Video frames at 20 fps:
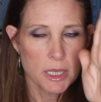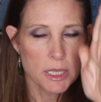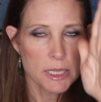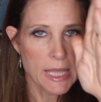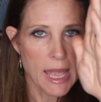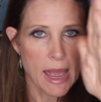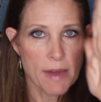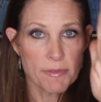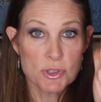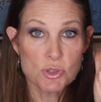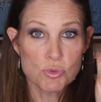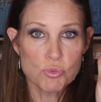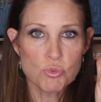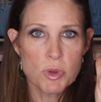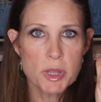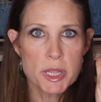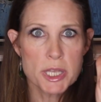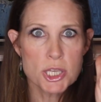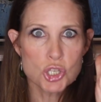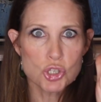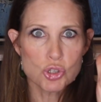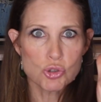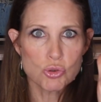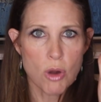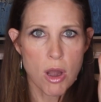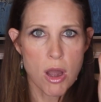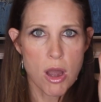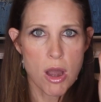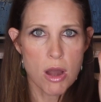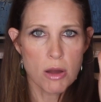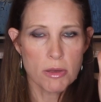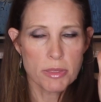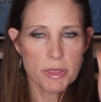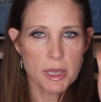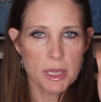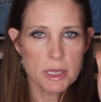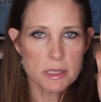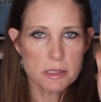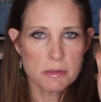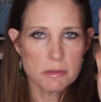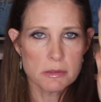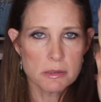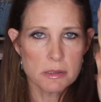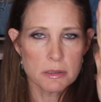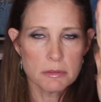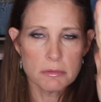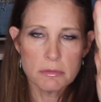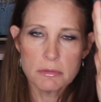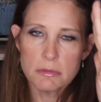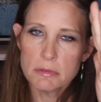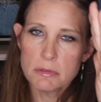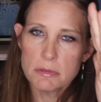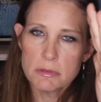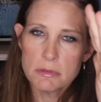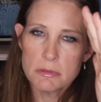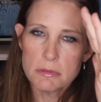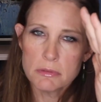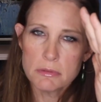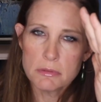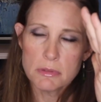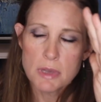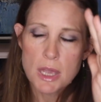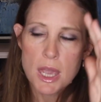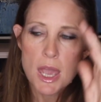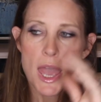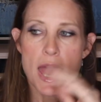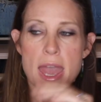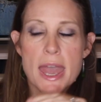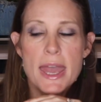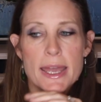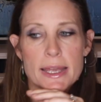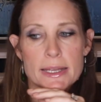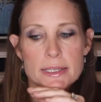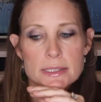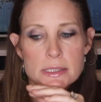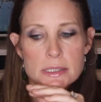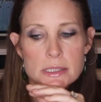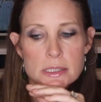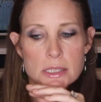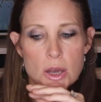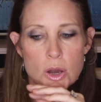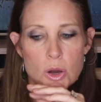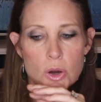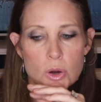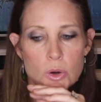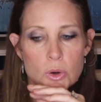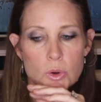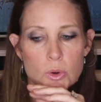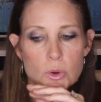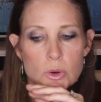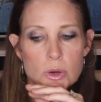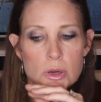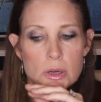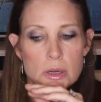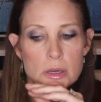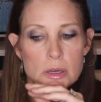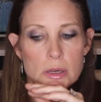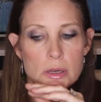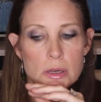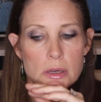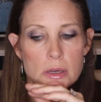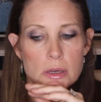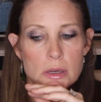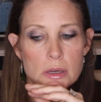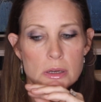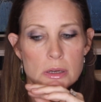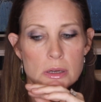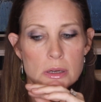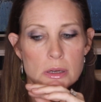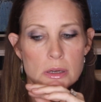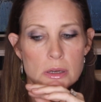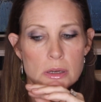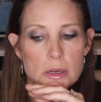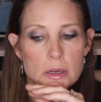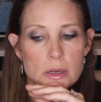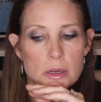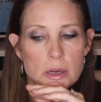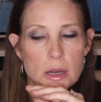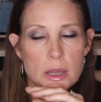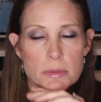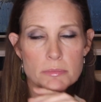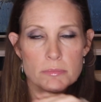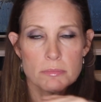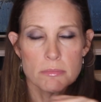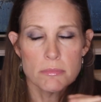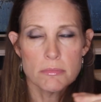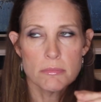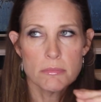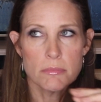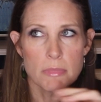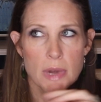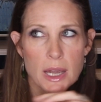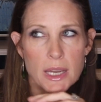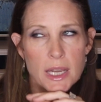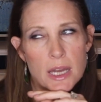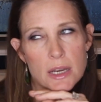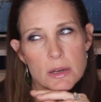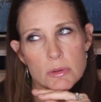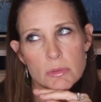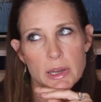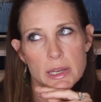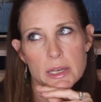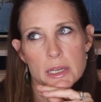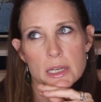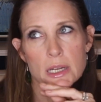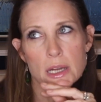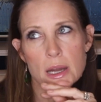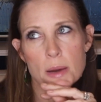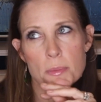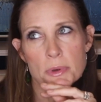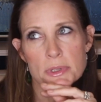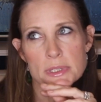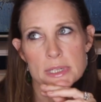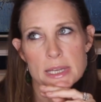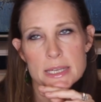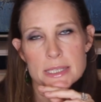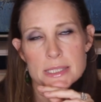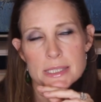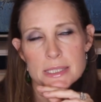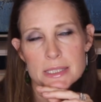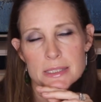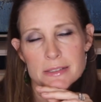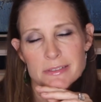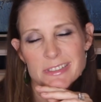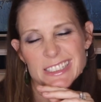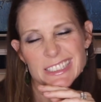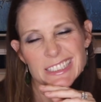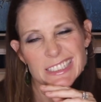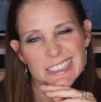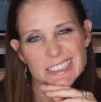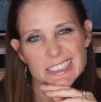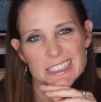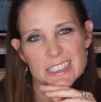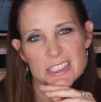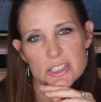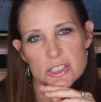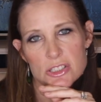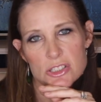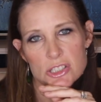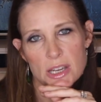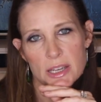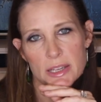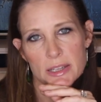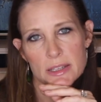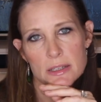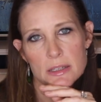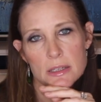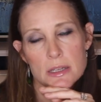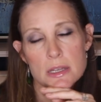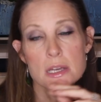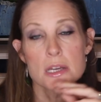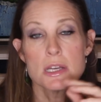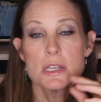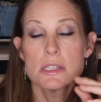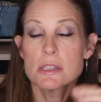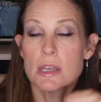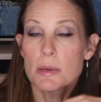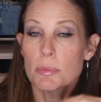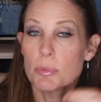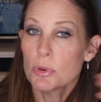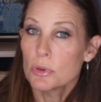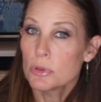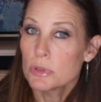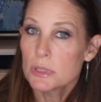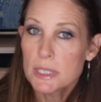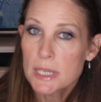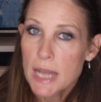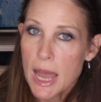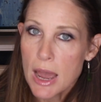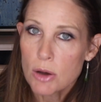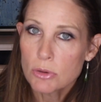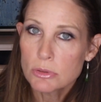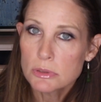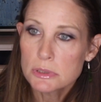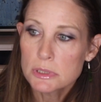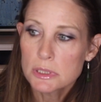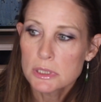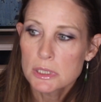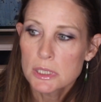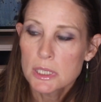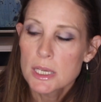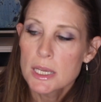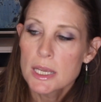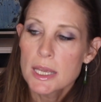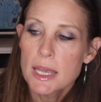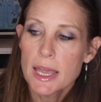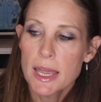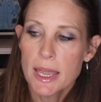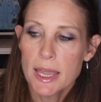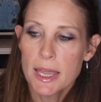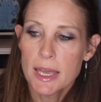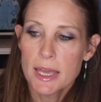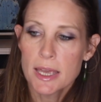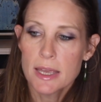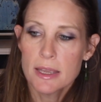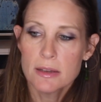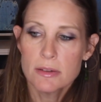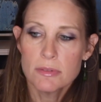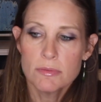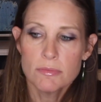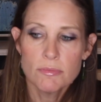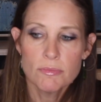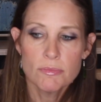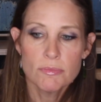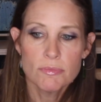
they have these really strong things, and it's like, and so I kind of waited a couple of days, and then I'm like, I should check it. So I pulled it out, and